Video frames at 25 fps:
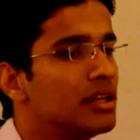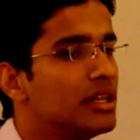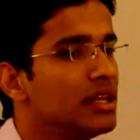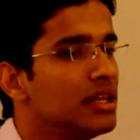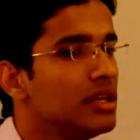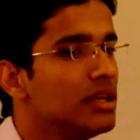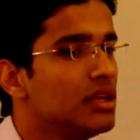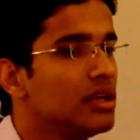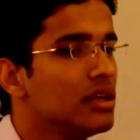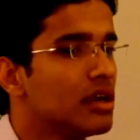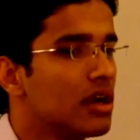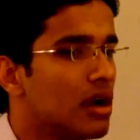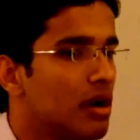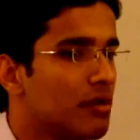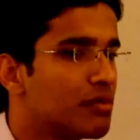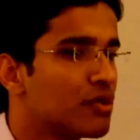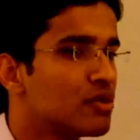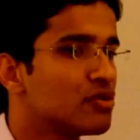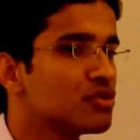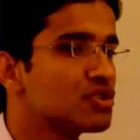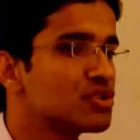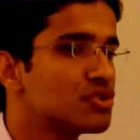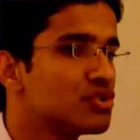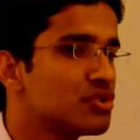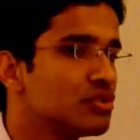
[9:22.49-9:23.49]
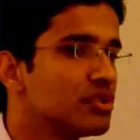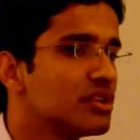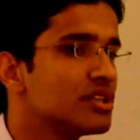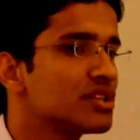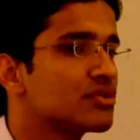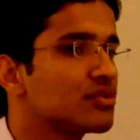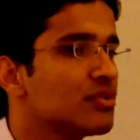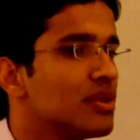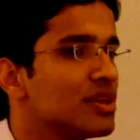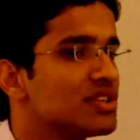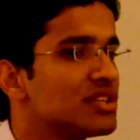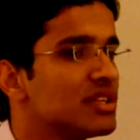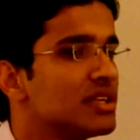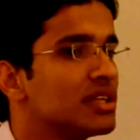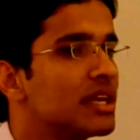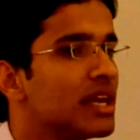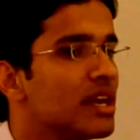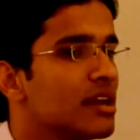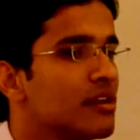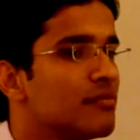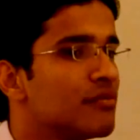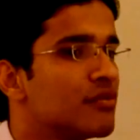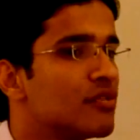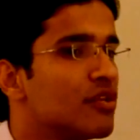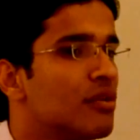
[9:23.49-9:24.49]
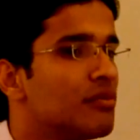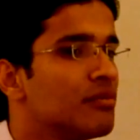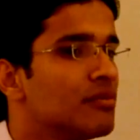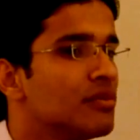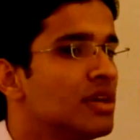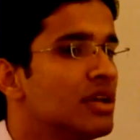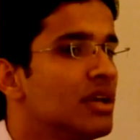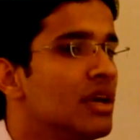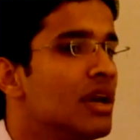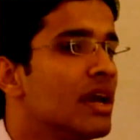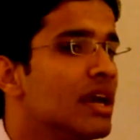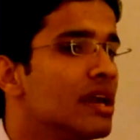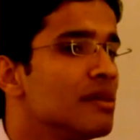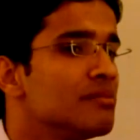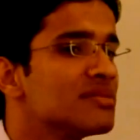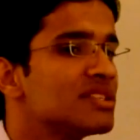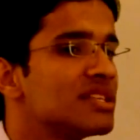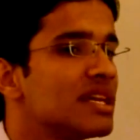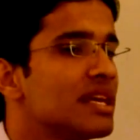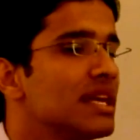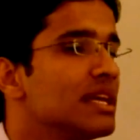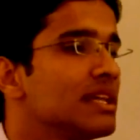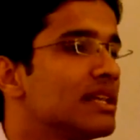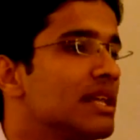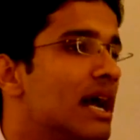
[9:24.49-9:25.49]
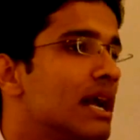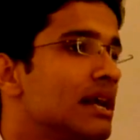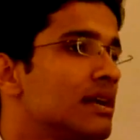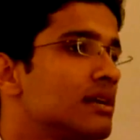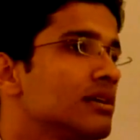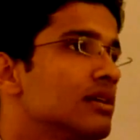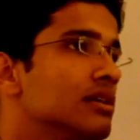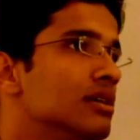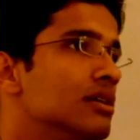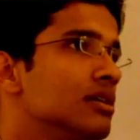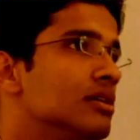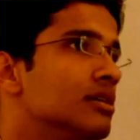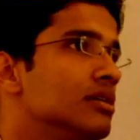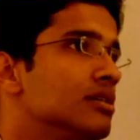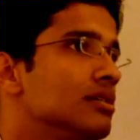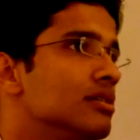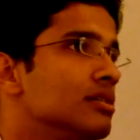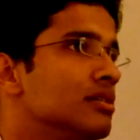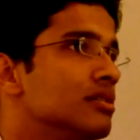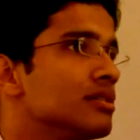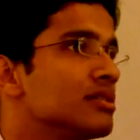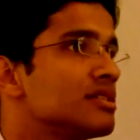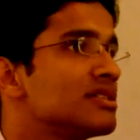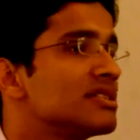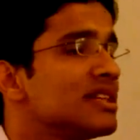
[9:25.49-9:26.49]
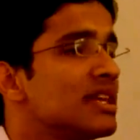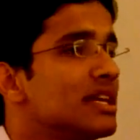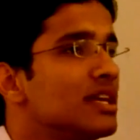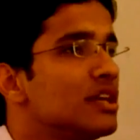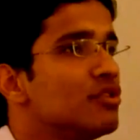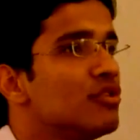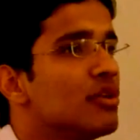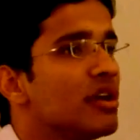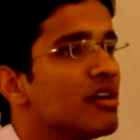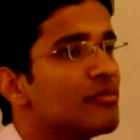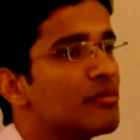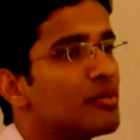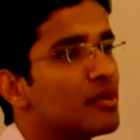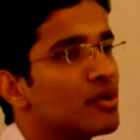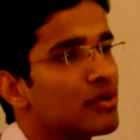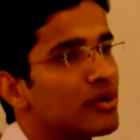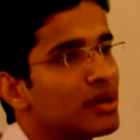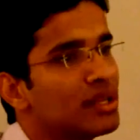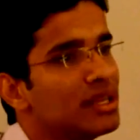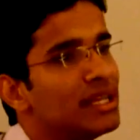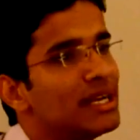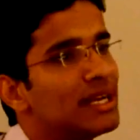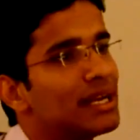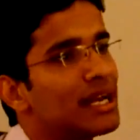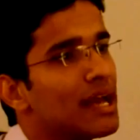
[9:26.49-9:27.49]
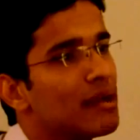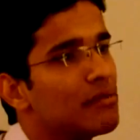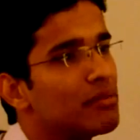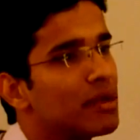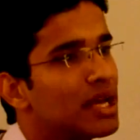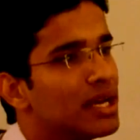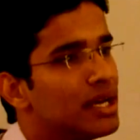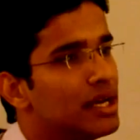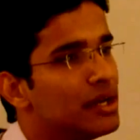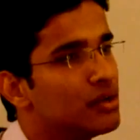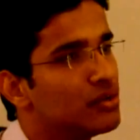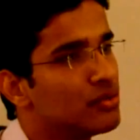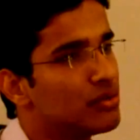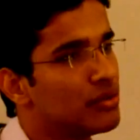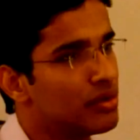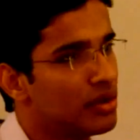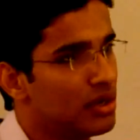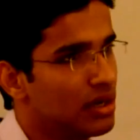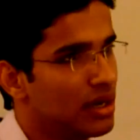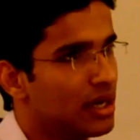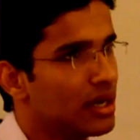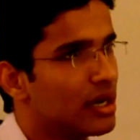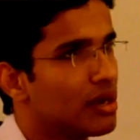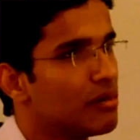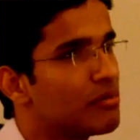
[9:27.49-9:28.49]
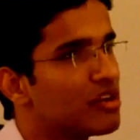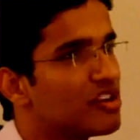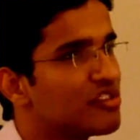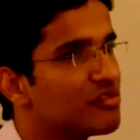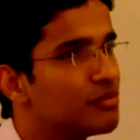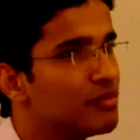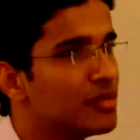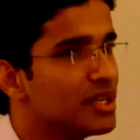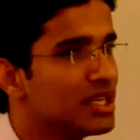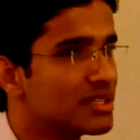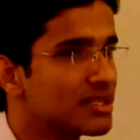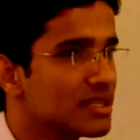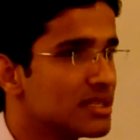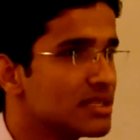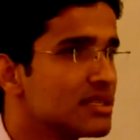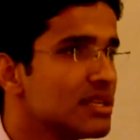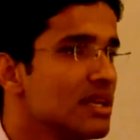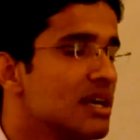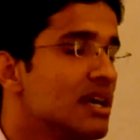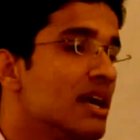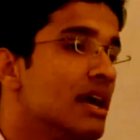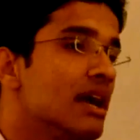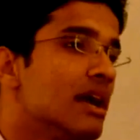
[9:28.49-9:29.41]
The approach to this question came from him saying that, say you have broken the timeline into a number of pieces,